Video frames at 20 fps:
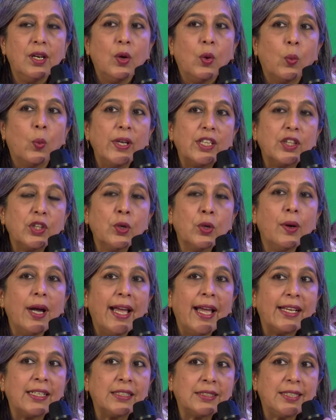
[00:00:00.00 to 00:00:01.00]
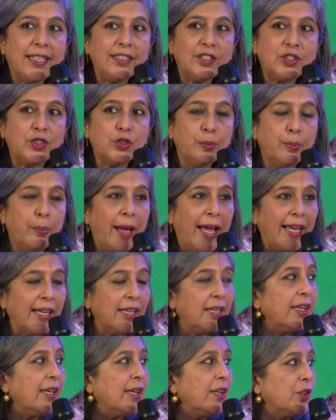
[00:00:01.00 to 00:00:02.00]
with no access to
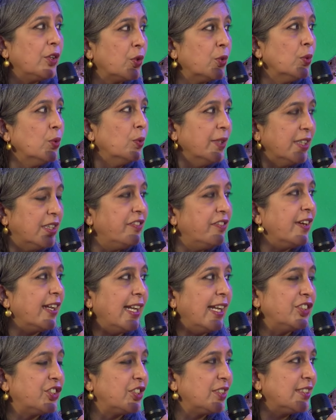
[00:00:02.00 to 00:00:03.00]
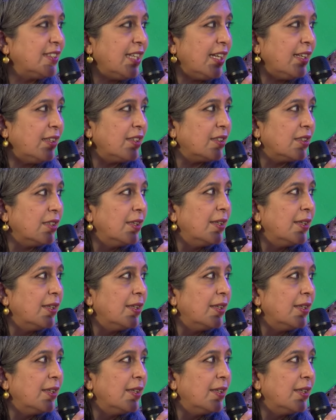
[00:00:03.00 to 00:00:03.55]
banking do with the financial sector